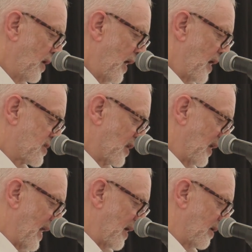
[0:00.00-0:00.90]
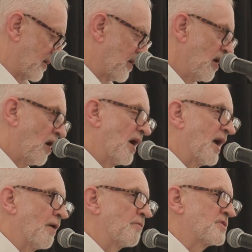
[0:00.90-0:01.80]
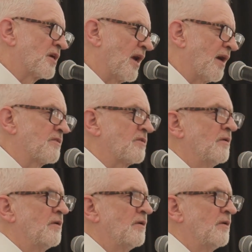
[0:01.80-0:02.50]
and is the land I out to get.